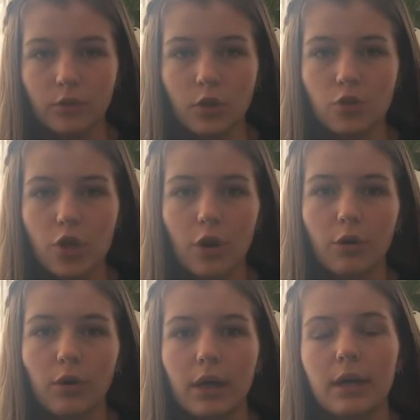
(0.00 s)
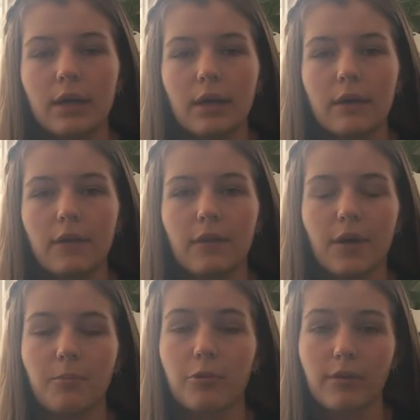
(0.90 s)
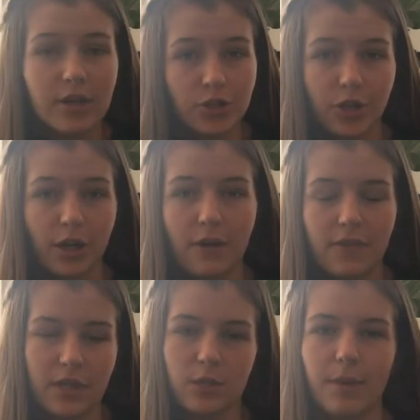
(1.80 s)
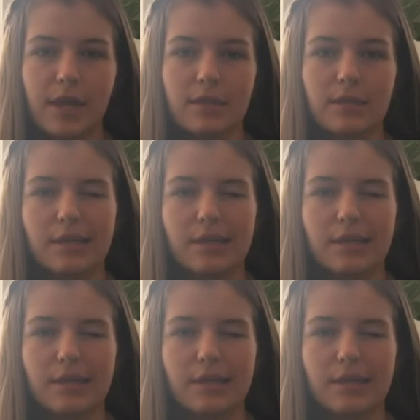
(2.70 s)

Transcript: So the pressure of this space